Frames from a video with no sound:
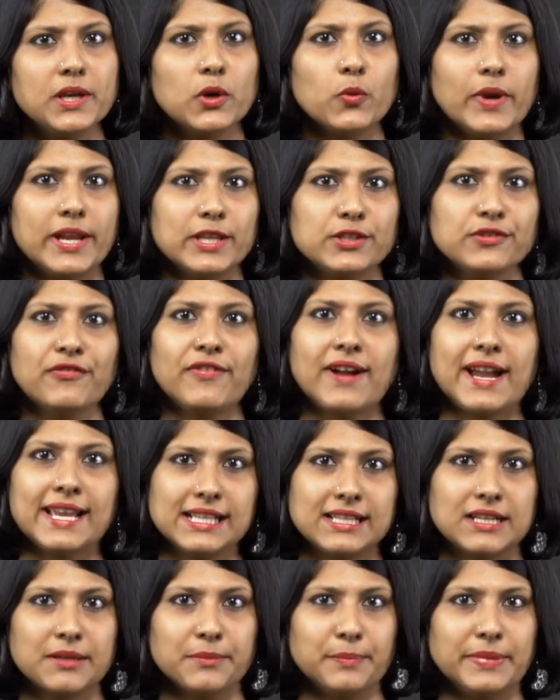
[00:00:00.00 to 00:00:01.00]
be a way to
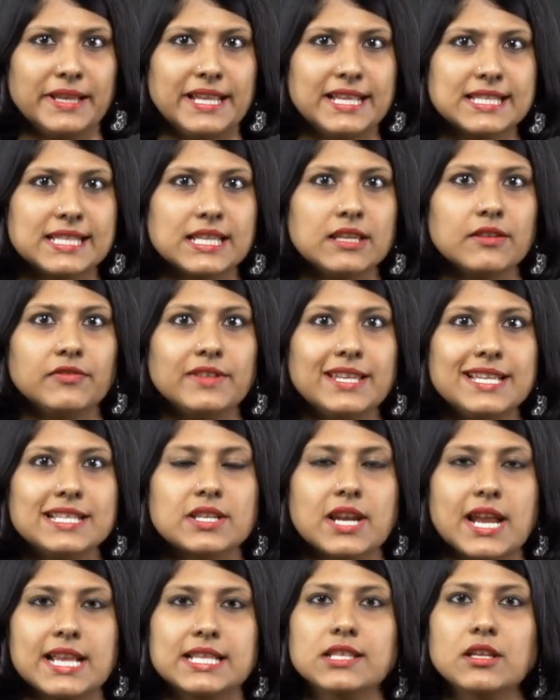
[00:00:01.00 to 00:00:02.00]
file complaints if
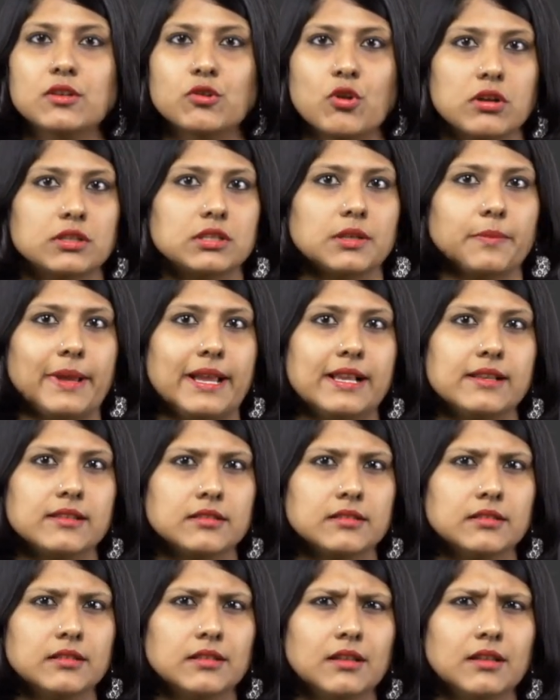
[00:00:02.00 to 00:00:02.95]
these rights are not upheld.